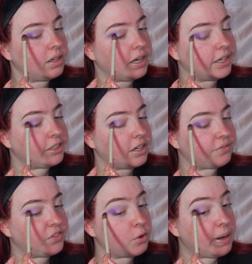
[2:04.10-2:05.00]
I did not
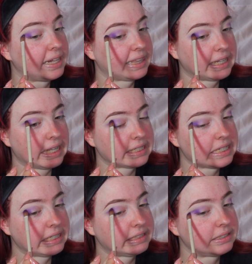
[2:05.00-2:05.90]
film anything last
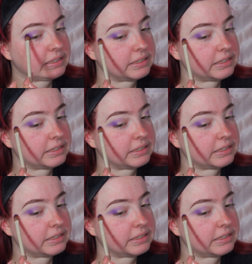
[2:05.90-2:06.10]
night.